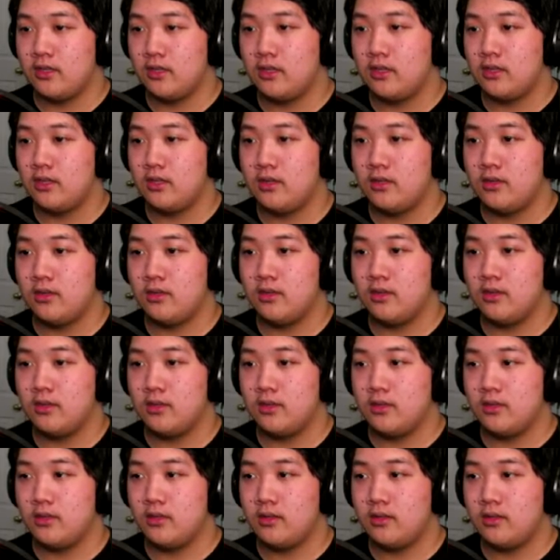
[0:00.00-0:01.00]

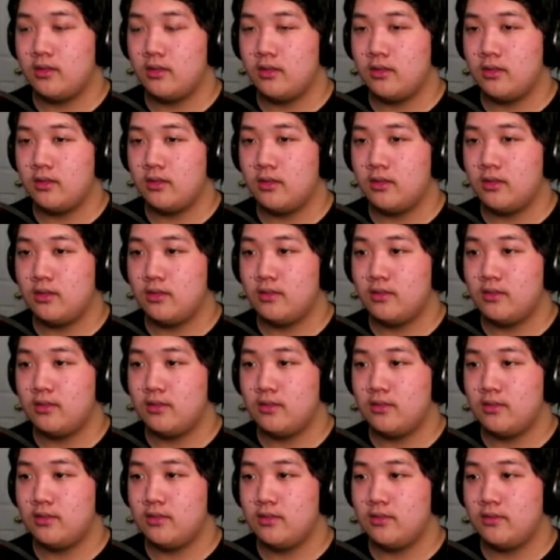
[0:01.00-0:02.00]

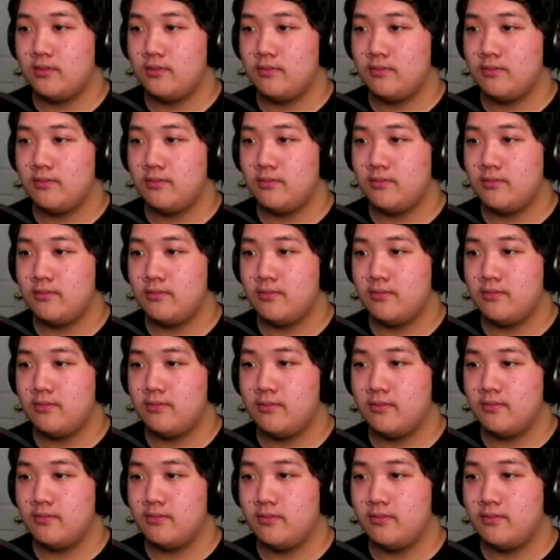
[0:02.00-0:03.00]

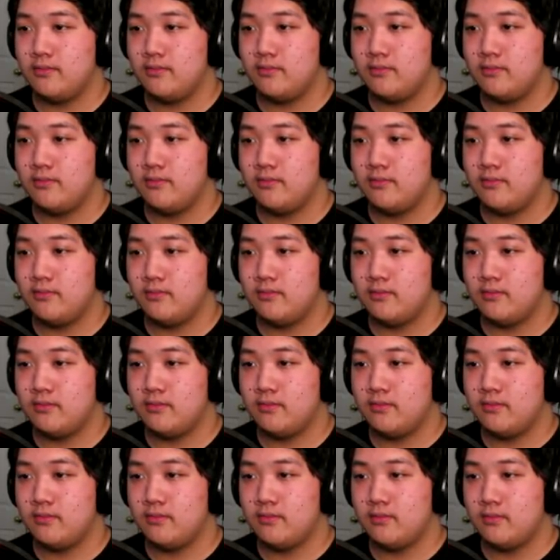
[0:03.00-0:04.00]

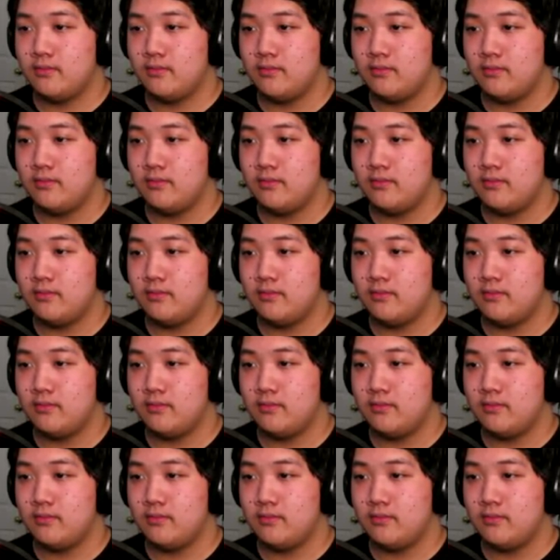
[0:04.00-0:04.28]
Nothing is said.